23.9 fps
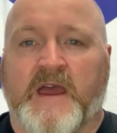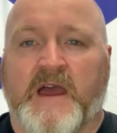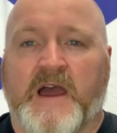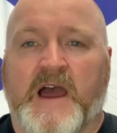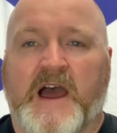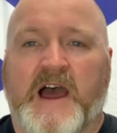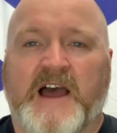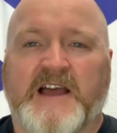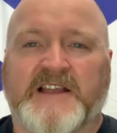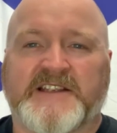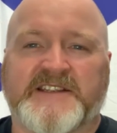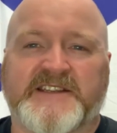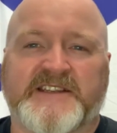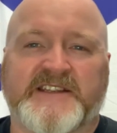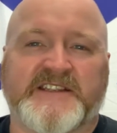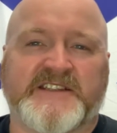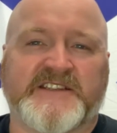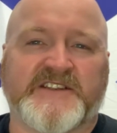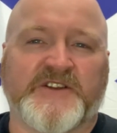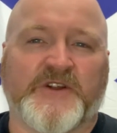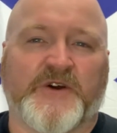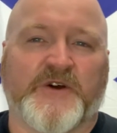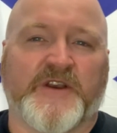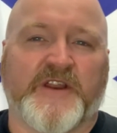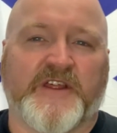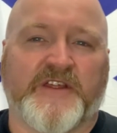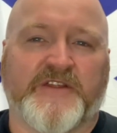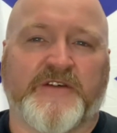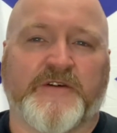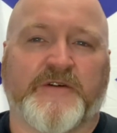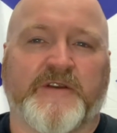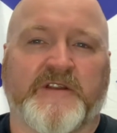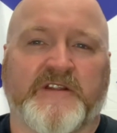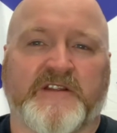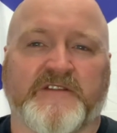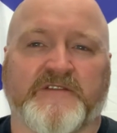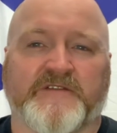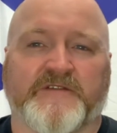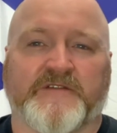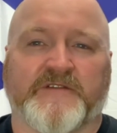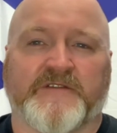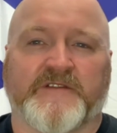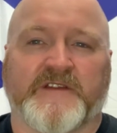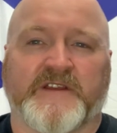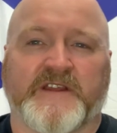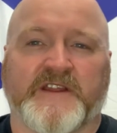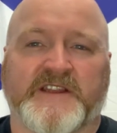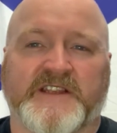As it is non-authoritative,
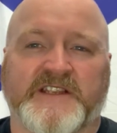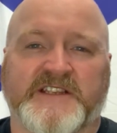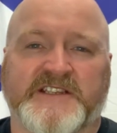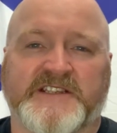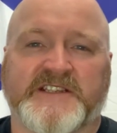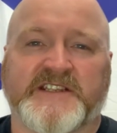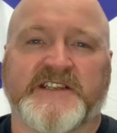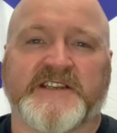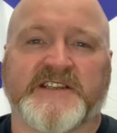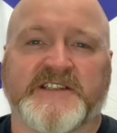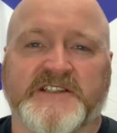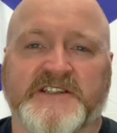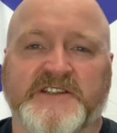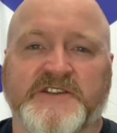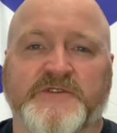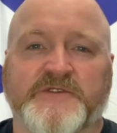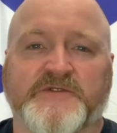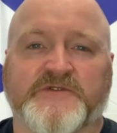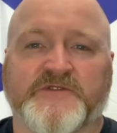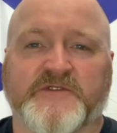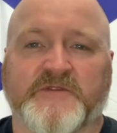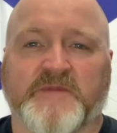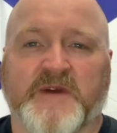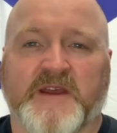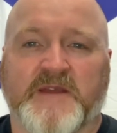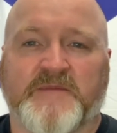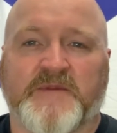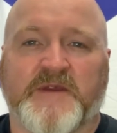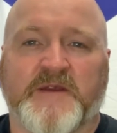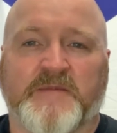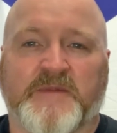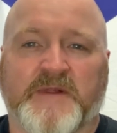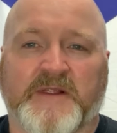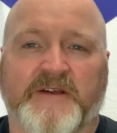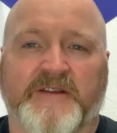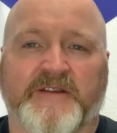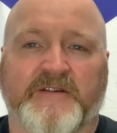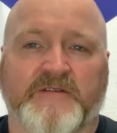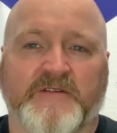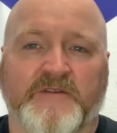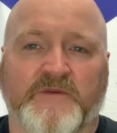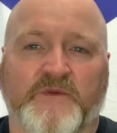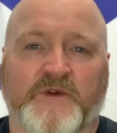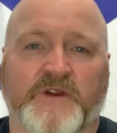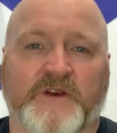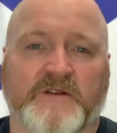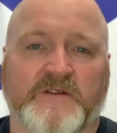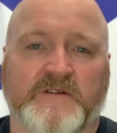it is seen as neutral by people around the
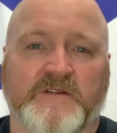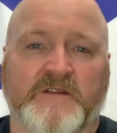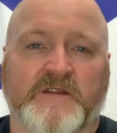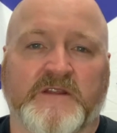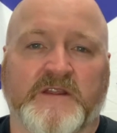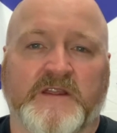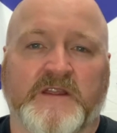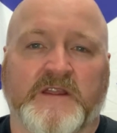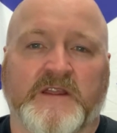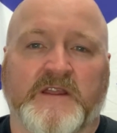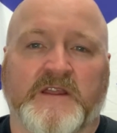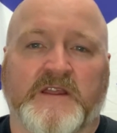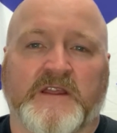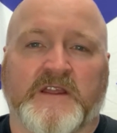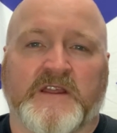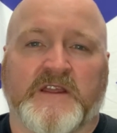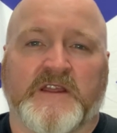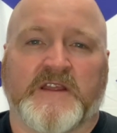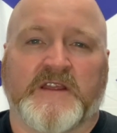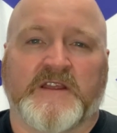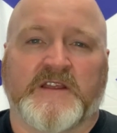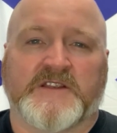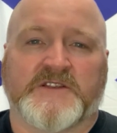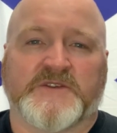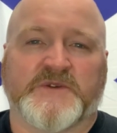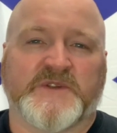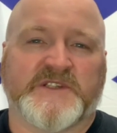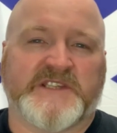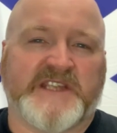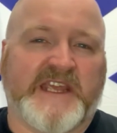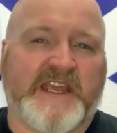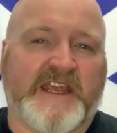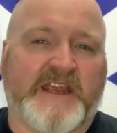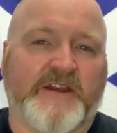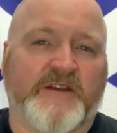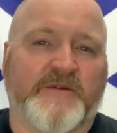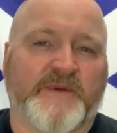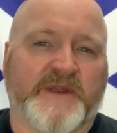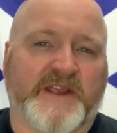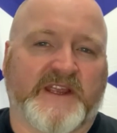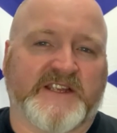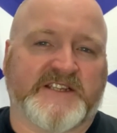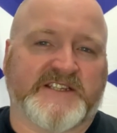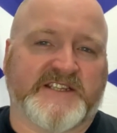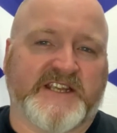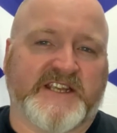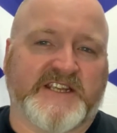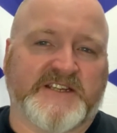world, so its economic
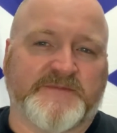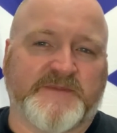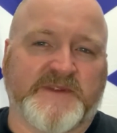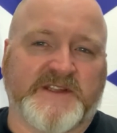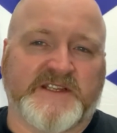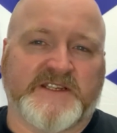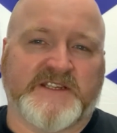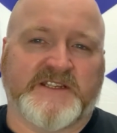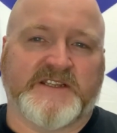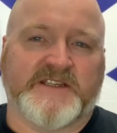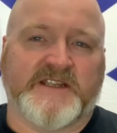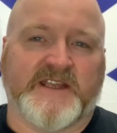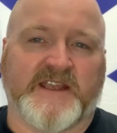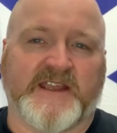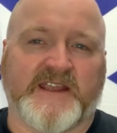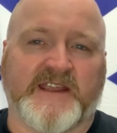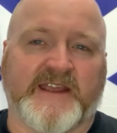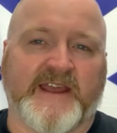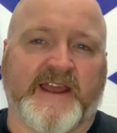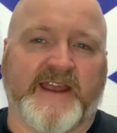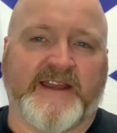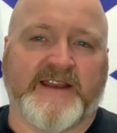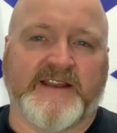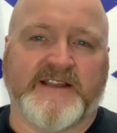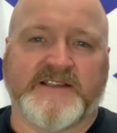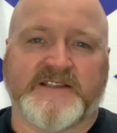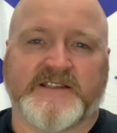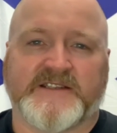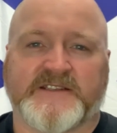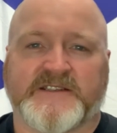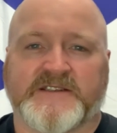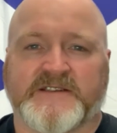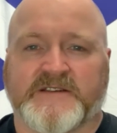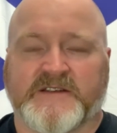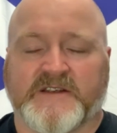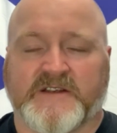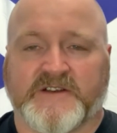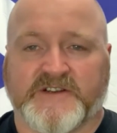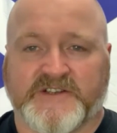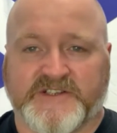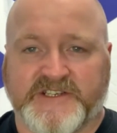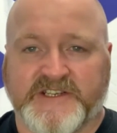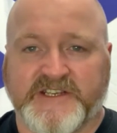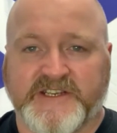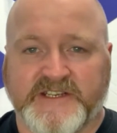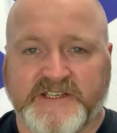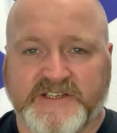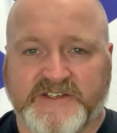assessments and guidance are
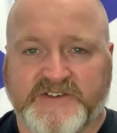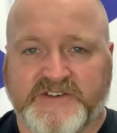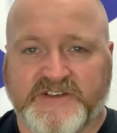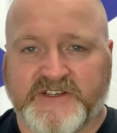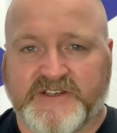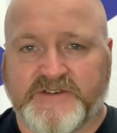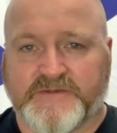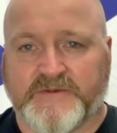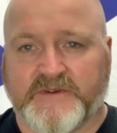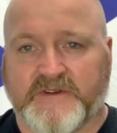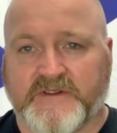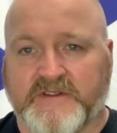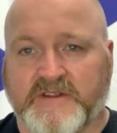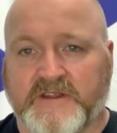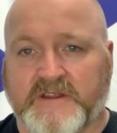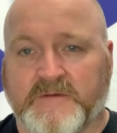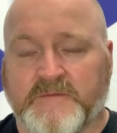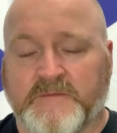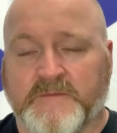seen as trustworthy.